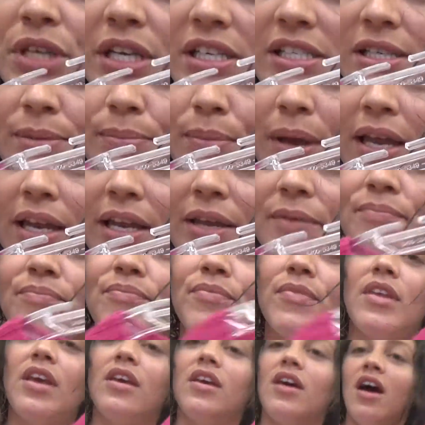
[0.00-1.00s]

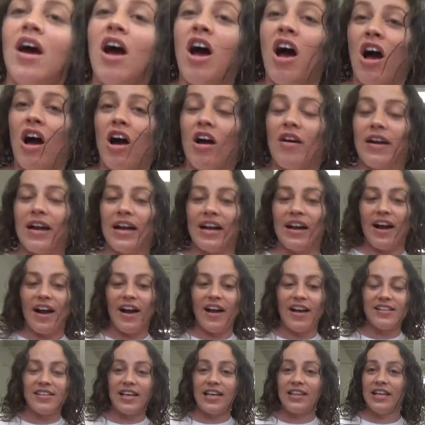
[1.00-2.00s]
JCPenney. All right
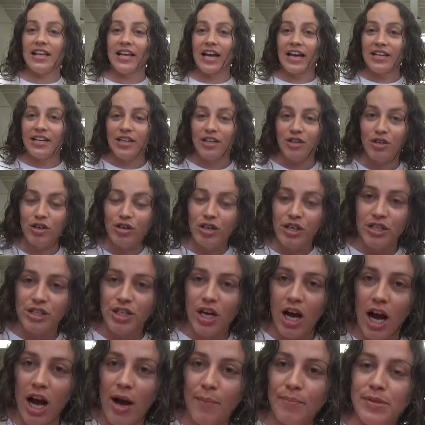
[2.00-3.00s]
guys, I think I did good in
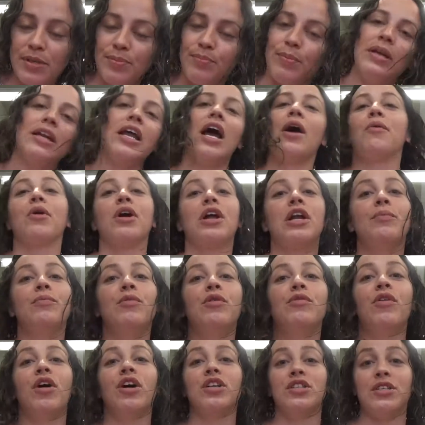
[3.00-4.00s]
tops, but now we're gonna
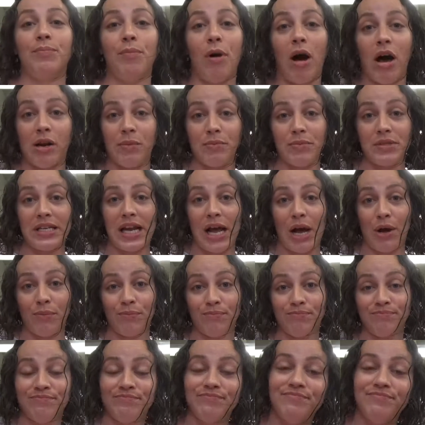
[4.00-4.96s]
move on to bottoms now.